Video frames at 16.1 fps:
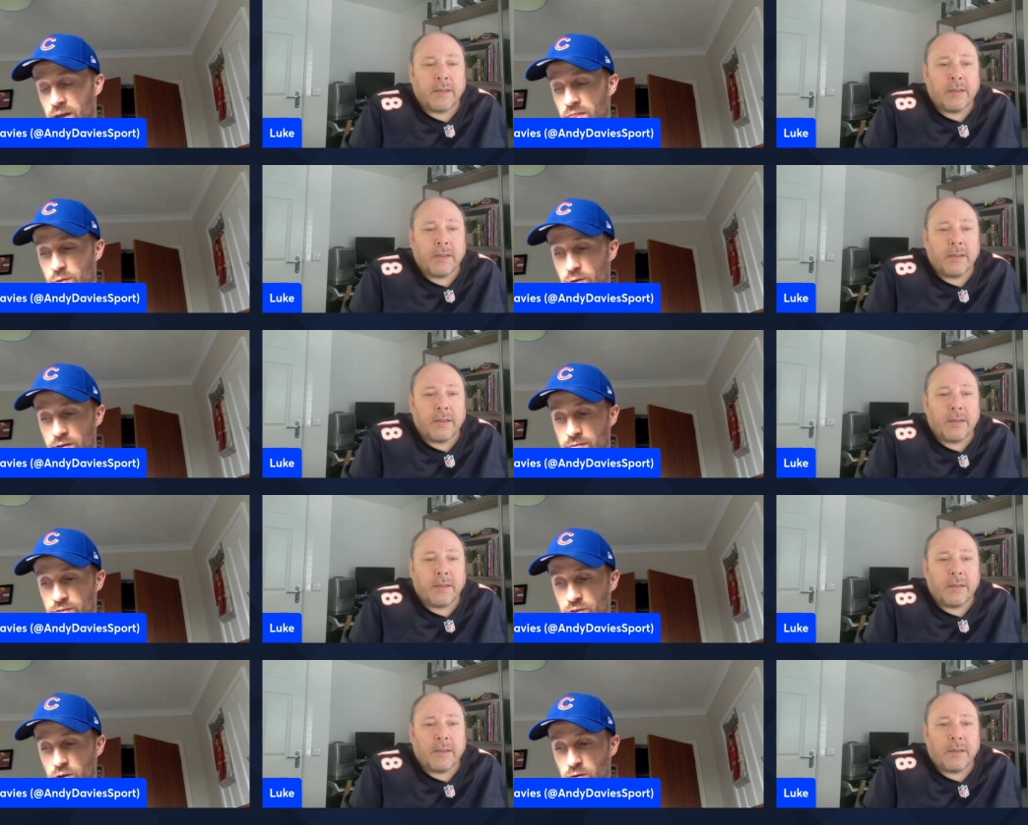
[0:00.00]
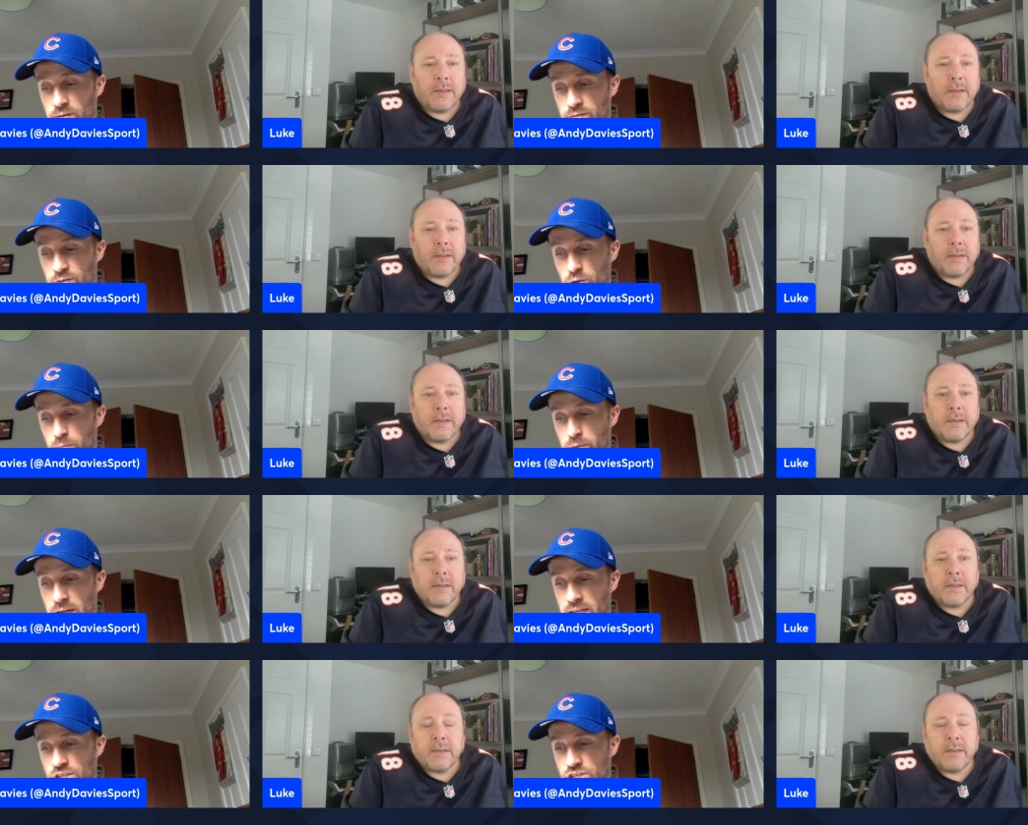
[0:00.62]
Speaker 1: I thought if you're if you're
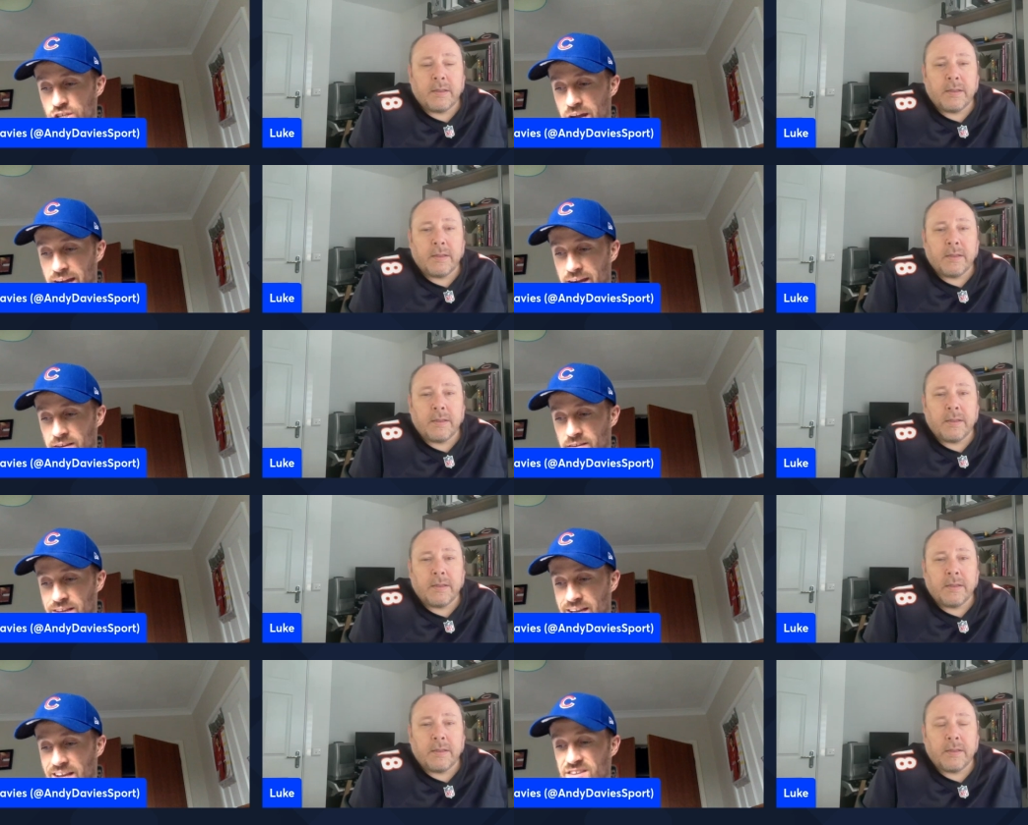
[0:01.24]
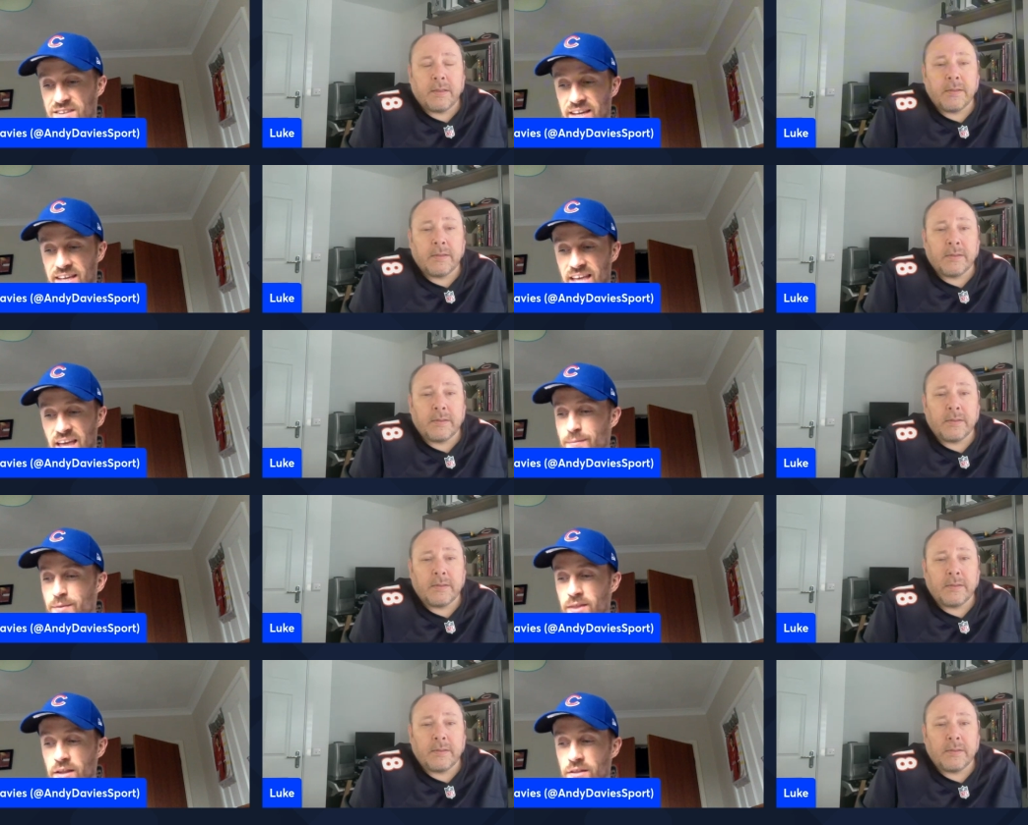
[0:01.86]
playing Jags in their second
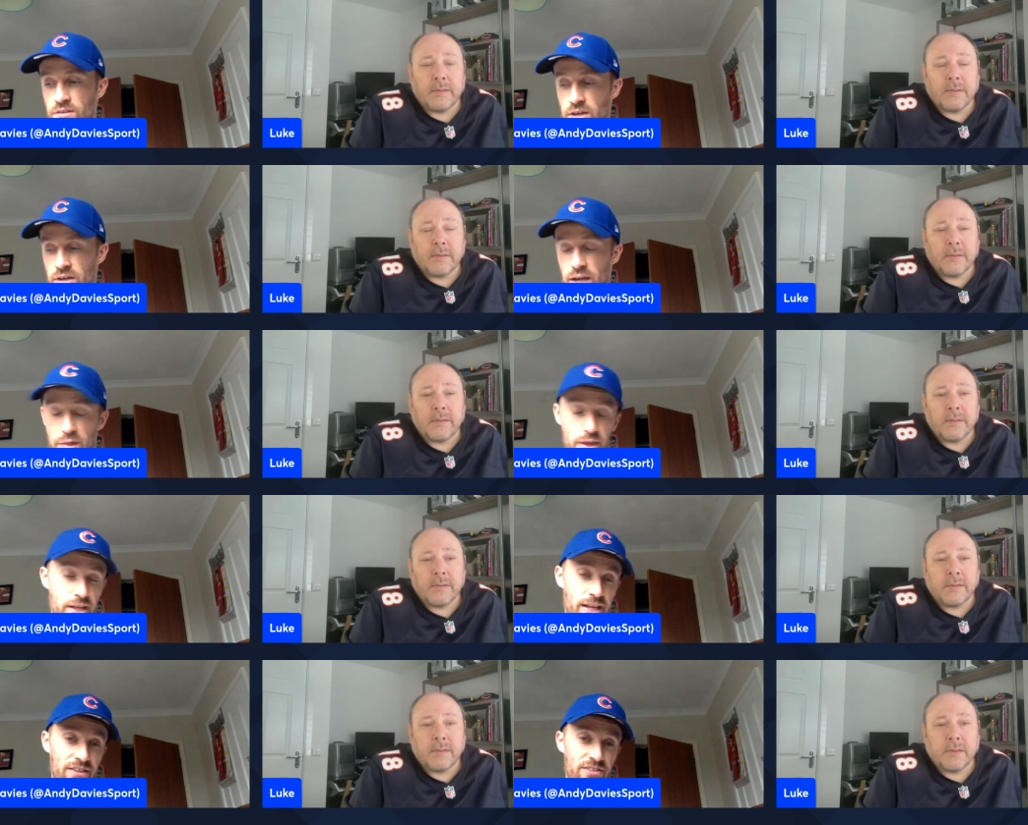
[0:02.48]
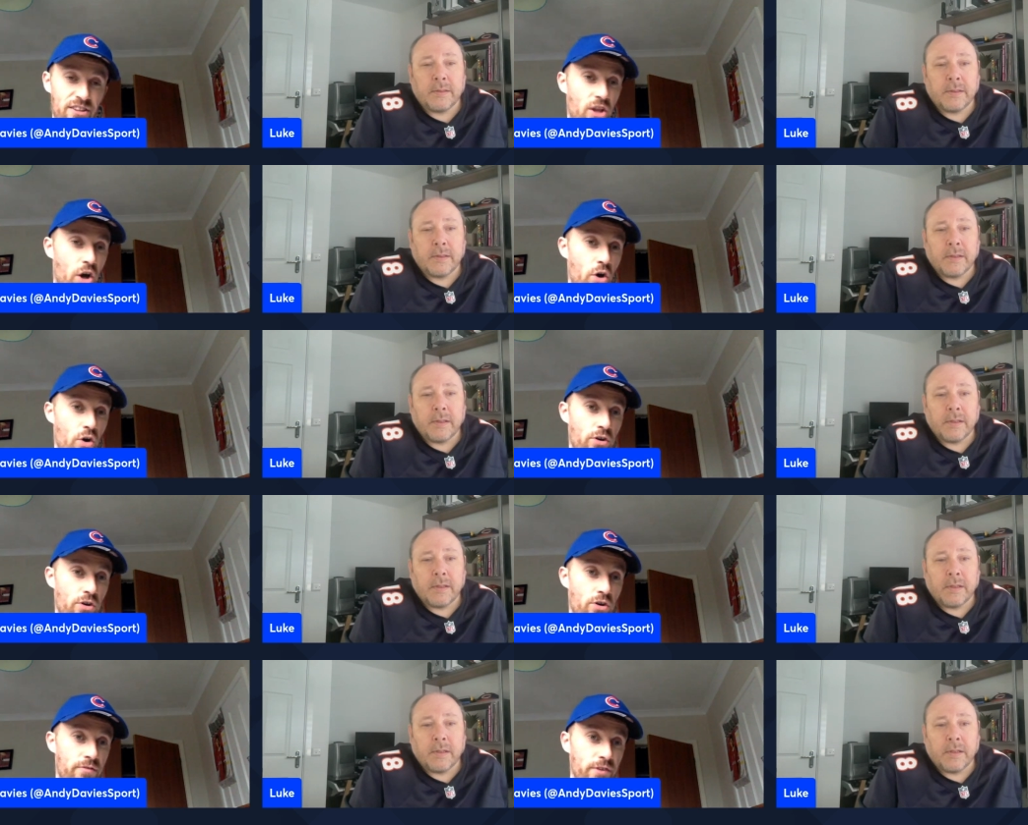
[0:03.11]
game in London, I think that's a lot
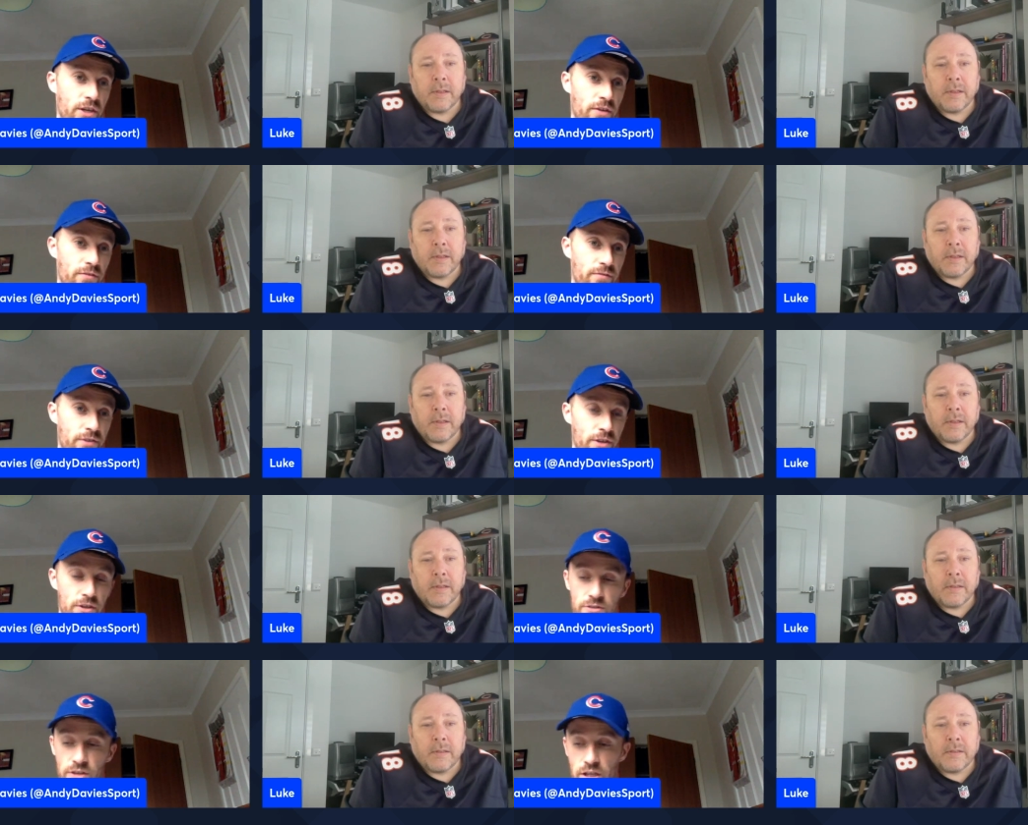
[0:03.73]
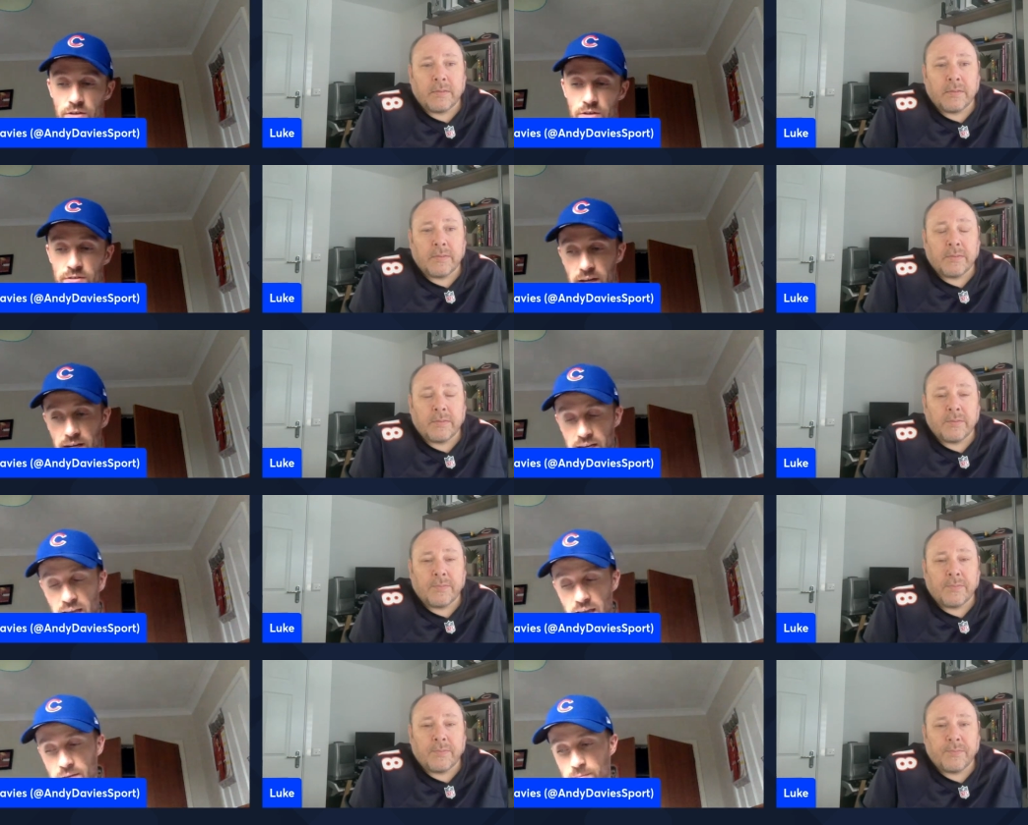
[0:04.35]
for you, for you to lose
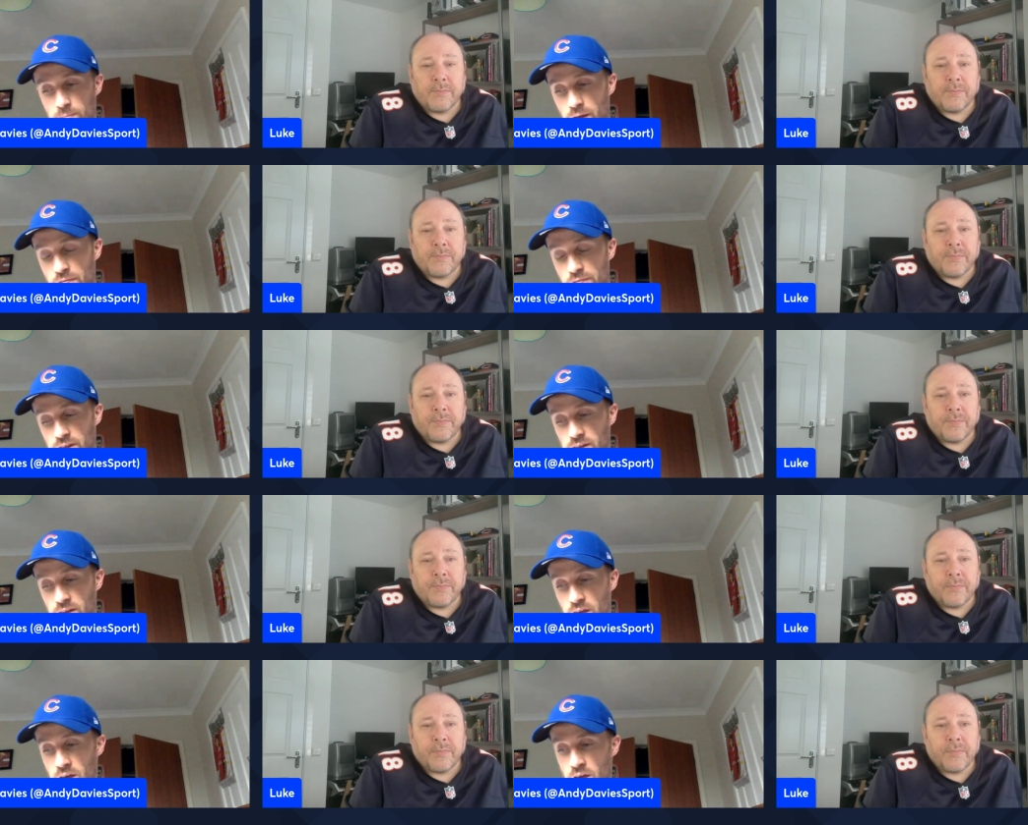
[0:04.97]
that game. But I think